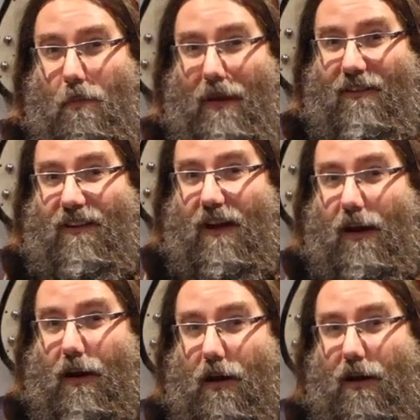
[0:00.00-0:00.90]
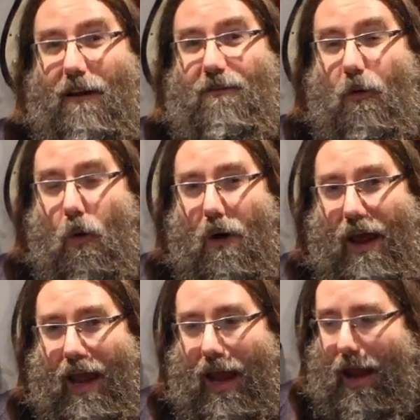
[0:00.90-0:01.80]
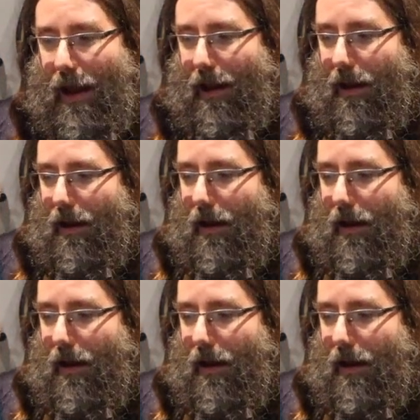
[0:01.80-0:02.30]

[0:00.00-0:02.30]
be very good for a